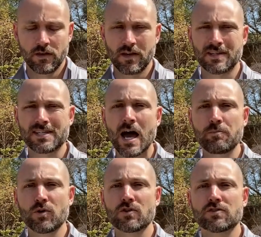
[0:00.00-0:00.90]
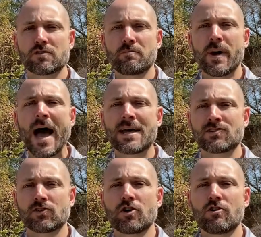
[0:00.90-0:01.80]
the disciples
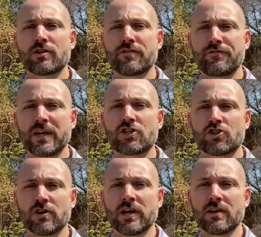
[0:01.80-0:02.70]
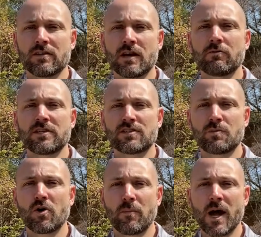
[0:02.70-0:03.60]
pass along the fig tree that we
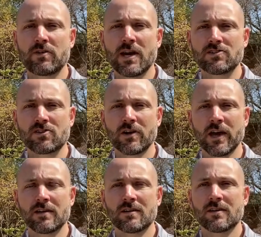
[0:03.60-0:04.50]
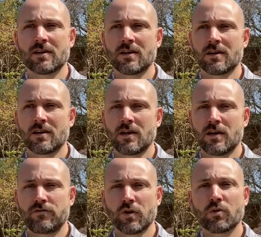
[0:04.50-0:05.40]
spoke about yesterday.
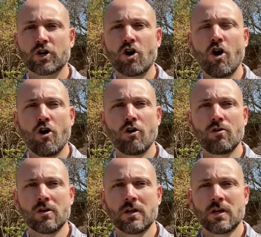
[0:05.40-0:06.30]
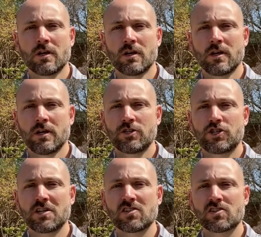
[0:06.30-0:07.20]
If you'll recall,
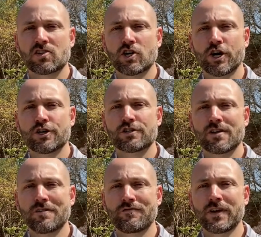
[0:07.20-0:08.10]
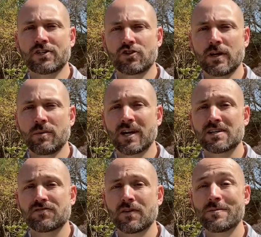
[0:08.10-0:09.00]
Jesus cursed the fig tree
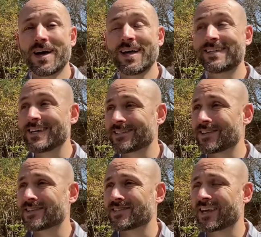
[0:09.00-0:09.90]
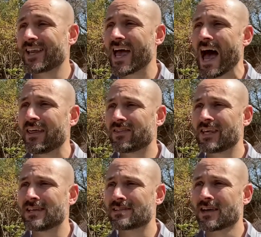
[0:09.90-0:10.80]
because from a distance it had
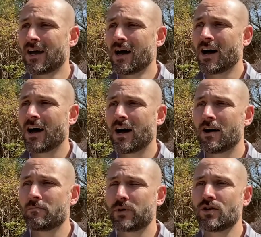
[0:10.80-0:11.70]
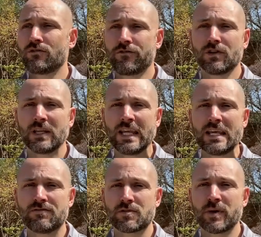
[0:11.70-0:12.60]
these uh, beautiful
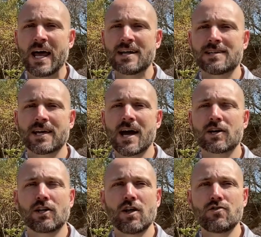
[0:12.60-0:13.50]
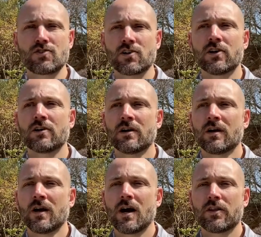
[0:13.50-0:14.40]
leaves, but as he got closer,
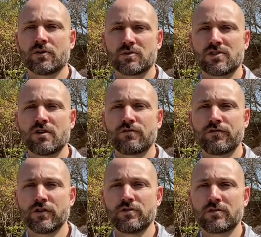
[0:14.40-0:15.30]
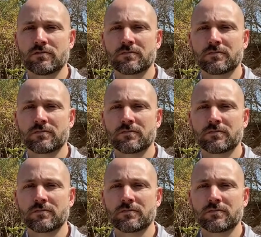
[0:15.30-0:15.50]
uh, there was no fruit.